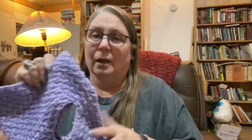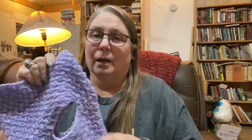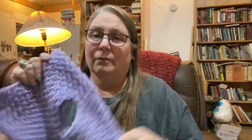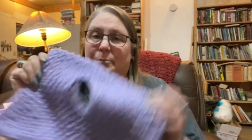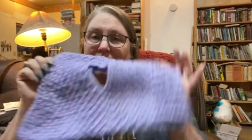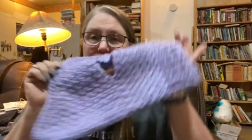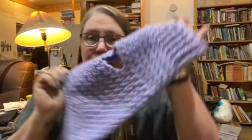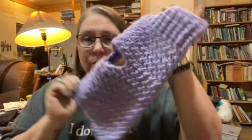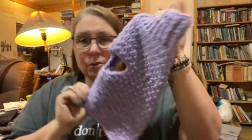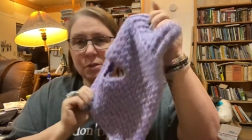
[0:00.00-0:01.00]
I've made her
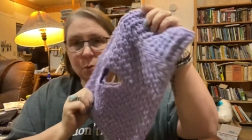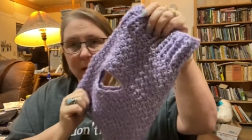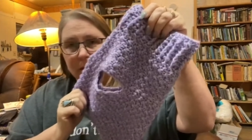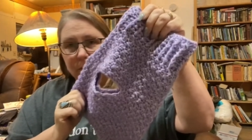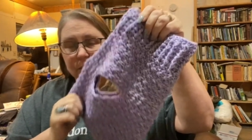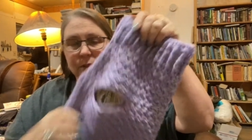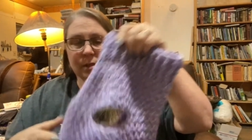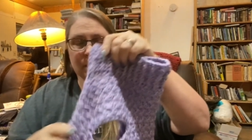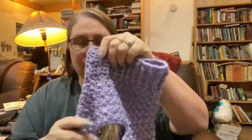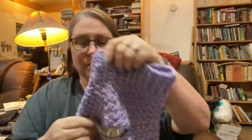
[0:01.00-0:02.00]
new sweaters.
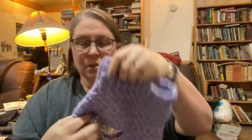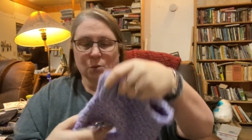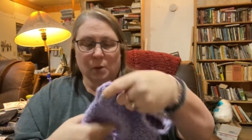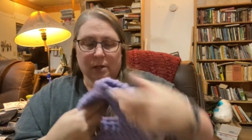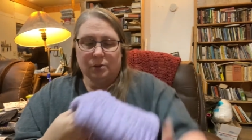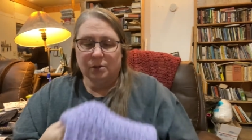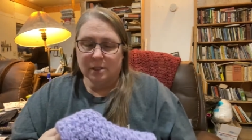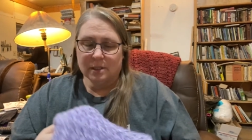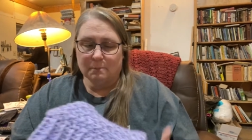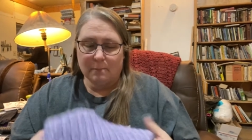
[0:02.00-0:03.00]
This sweater
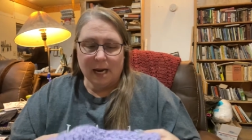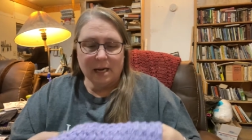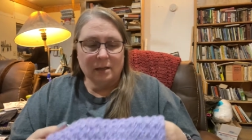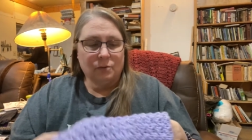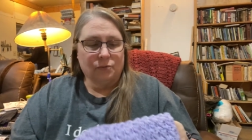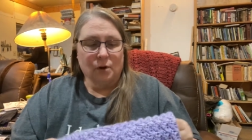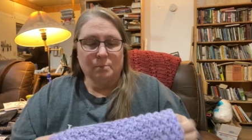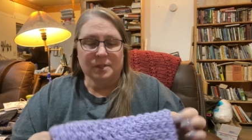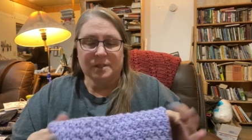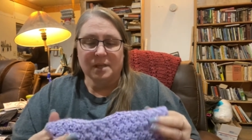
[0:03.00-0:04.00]
is made from
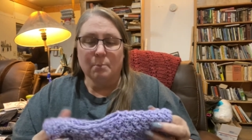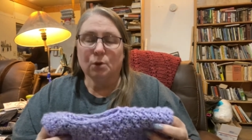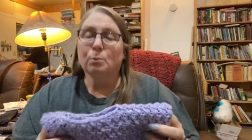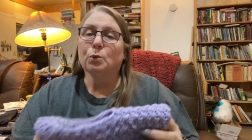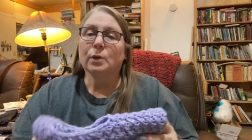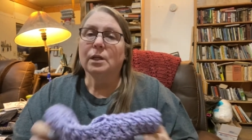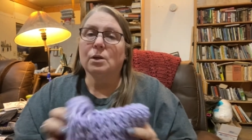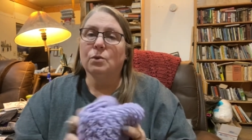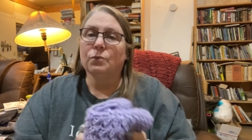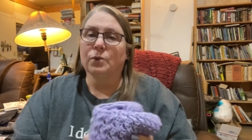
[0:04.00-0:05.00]
summer
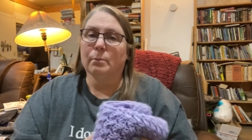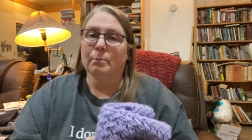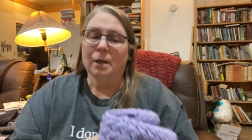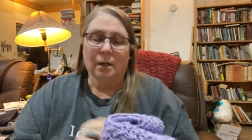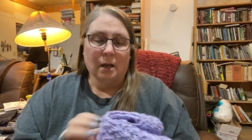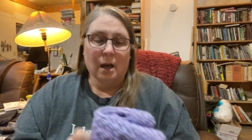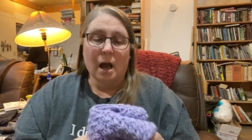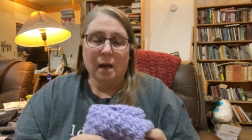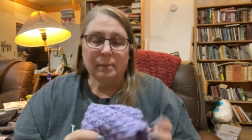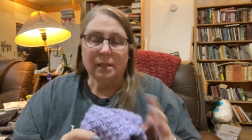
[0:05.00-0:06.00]
merino from
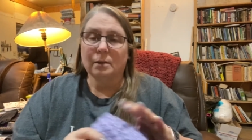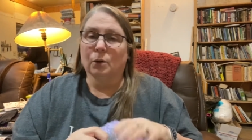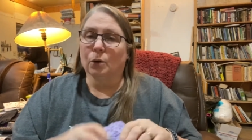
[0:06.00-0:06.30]
Hobie,